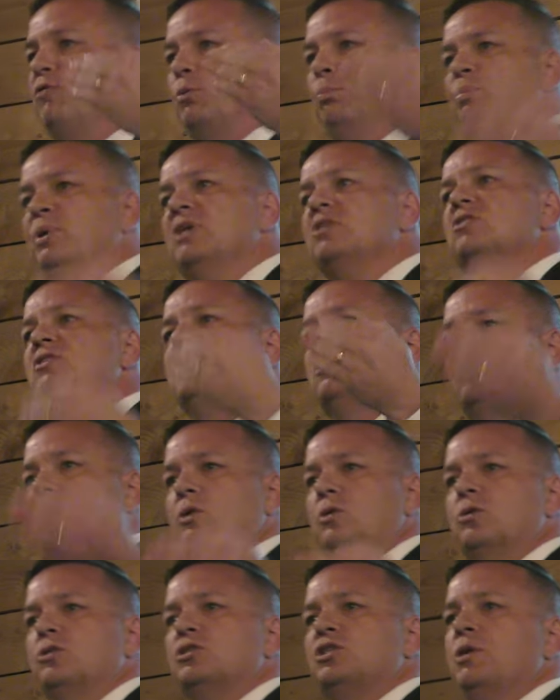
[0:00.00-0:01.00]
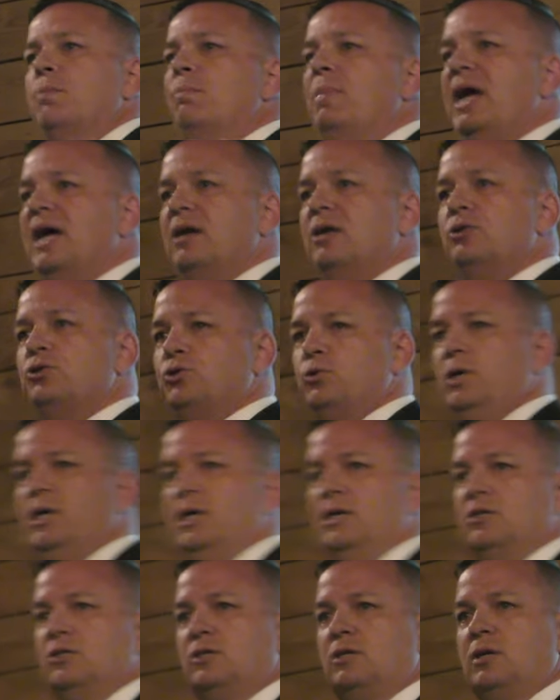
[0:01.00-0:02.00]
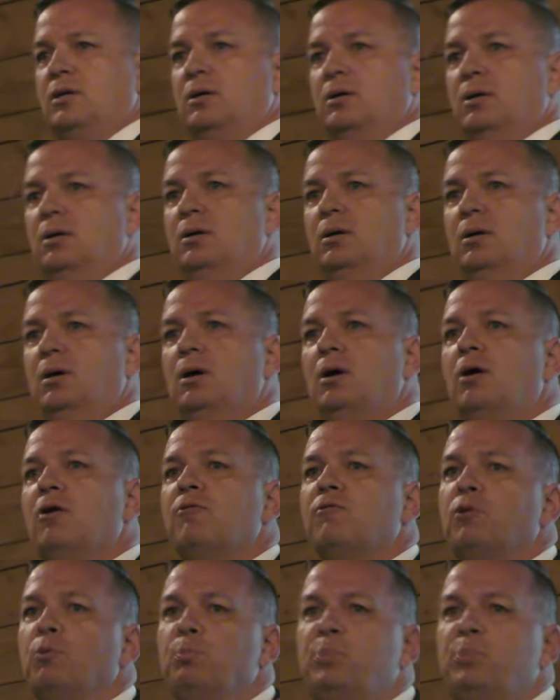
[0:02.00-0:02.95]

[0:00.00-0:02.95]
for business owners to manage risk, for